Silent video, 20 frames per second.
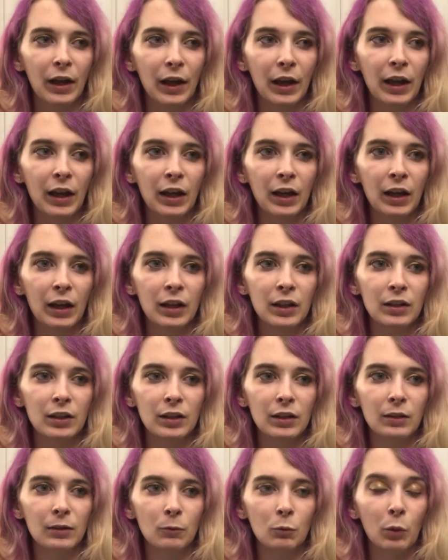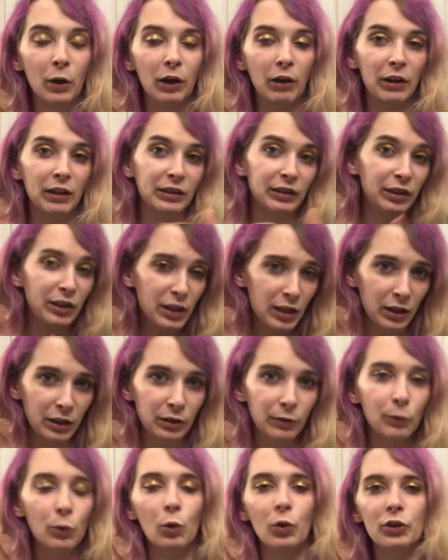and whereas
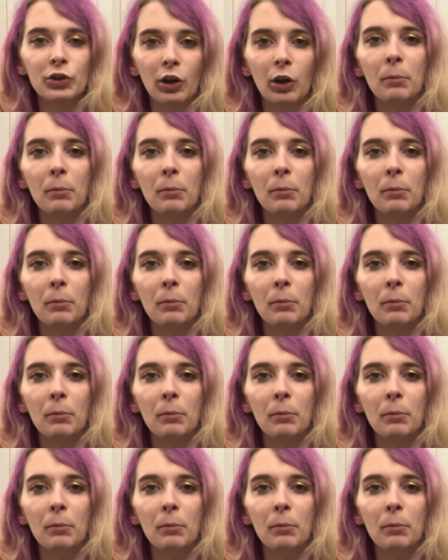these, of course,